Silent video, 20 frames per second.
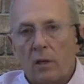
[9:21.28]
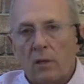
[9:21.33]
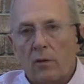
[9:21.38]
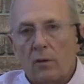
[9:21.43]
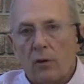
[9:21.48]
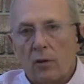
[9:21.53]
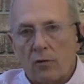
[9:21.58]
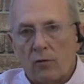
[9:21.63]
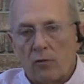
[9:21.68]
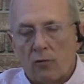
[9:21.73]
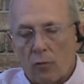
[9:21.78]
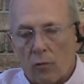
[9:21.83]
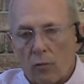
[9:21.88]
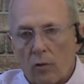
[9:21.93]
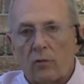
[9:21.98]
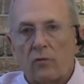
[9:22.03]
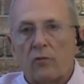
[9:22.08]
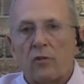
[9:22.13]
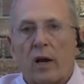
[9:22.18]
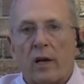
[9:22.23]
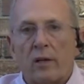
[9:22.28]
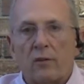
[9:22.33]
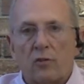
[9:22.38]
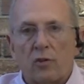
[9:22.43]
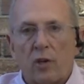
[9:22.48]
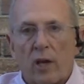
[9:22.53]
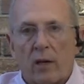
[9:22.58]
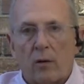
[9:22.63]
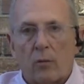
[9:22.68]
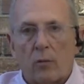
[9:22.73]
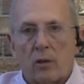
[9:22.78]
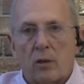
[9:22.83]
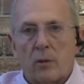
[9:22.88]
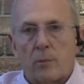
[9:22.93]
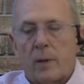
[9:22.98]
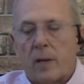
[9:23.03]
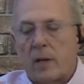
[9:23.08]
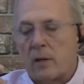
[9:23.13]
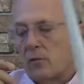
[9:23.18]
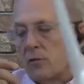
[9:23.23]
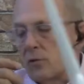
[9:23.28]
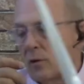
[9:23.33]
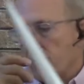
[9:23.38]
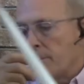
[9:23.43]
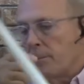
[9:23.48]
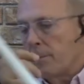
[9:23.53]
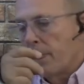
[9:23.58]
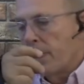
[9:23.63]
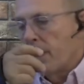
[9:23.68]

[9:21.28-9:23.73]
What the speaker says: the swords, I check with the pendulum.